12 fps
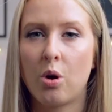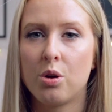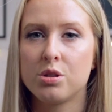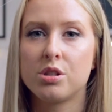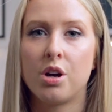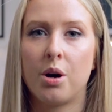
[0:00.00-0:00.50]

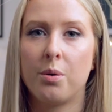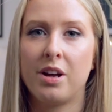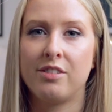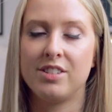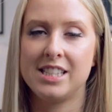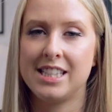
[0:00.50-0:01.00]
also
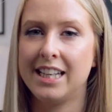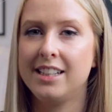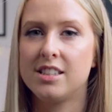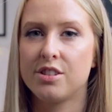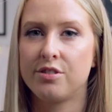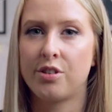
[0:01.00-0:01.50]
a
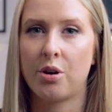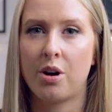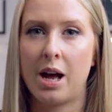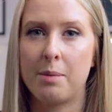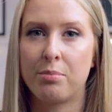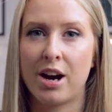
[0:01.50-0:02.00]
receipt
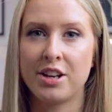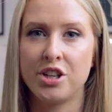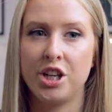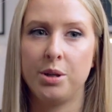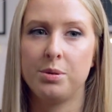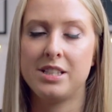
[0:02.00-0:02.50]
for a brand
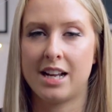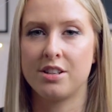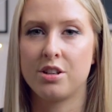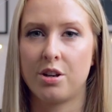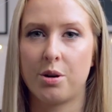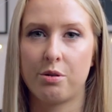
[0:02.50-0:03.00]
new
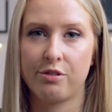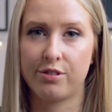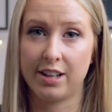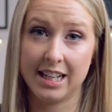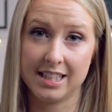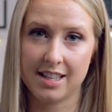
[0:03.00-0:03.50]
standalone
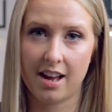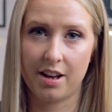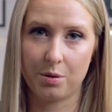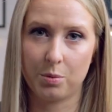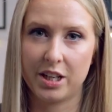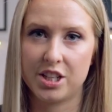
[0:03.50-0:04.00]

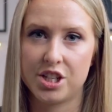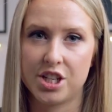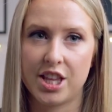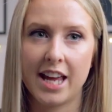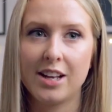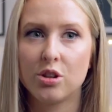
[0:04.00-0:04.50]
freezer which
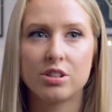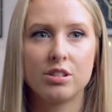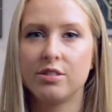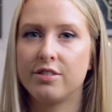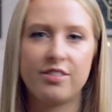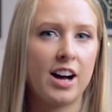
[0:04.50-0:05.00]
they
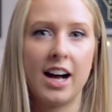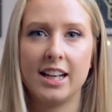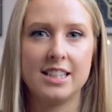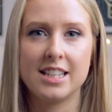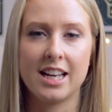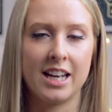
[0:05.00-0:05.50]
couldn't
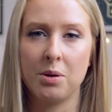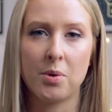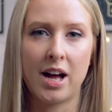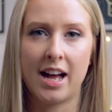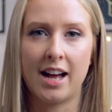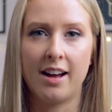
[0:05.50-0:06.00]
find
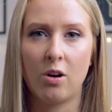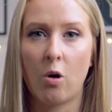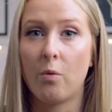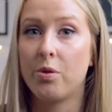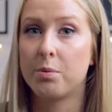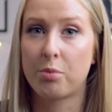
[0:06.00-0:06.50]
anywhere
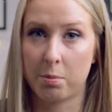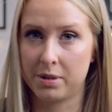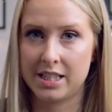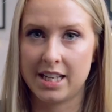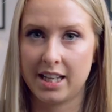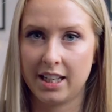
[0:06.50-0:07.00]
on the
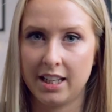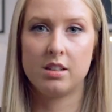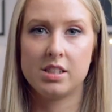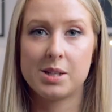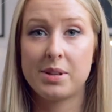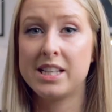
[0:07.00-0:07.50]
property.
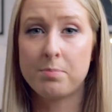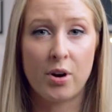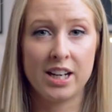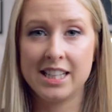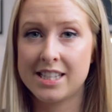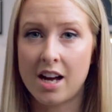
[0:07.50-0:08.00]
So at this
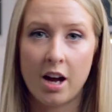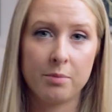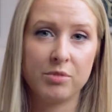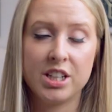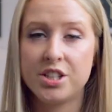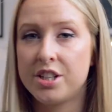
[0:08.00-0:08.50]
point in
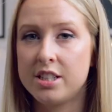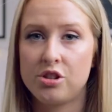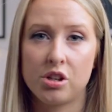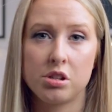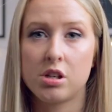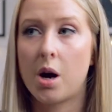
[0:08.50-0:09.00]
time Richard is
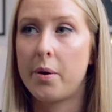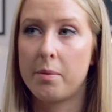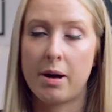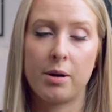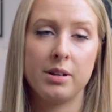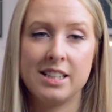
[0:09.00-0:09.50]
just going
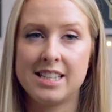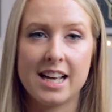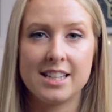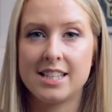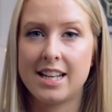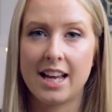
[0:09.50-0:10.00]
about his
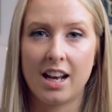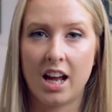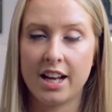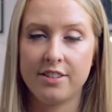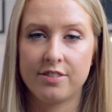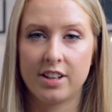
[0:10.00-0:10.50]
day-to-day
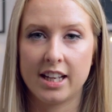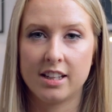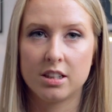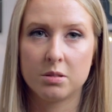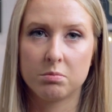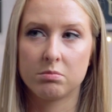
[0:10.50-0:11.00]
life
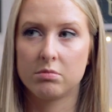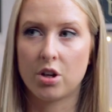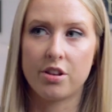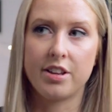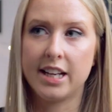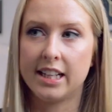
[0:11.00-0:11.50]
like
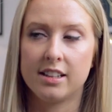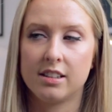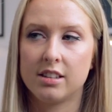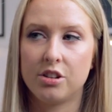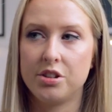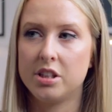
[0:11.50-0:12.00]
nothing
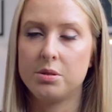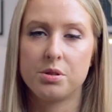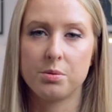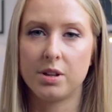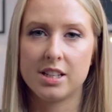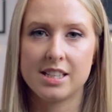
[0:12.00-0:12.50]

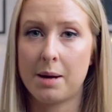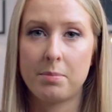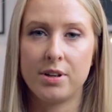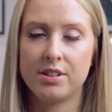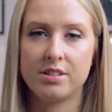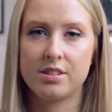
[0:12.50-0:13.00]
unusual has
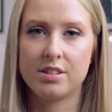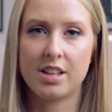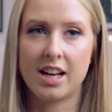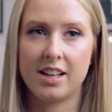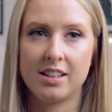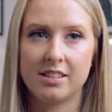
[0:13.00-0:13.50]
happened
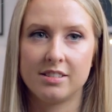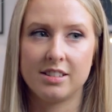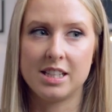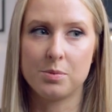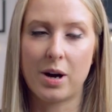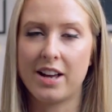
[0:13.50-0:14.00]
that
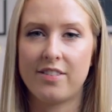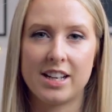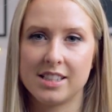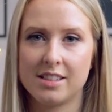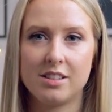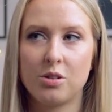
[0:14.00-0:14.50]
his wife
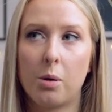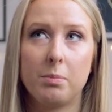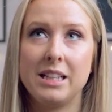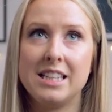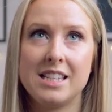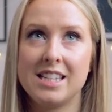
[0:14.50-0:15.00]
hasn't not
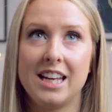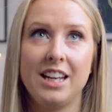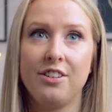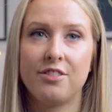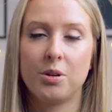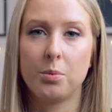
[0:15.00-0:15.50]
been
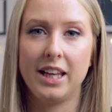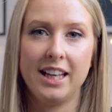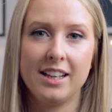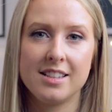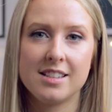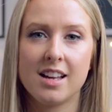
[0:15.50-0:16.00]
seen for
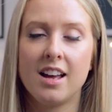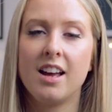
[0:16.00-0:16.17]
weeks.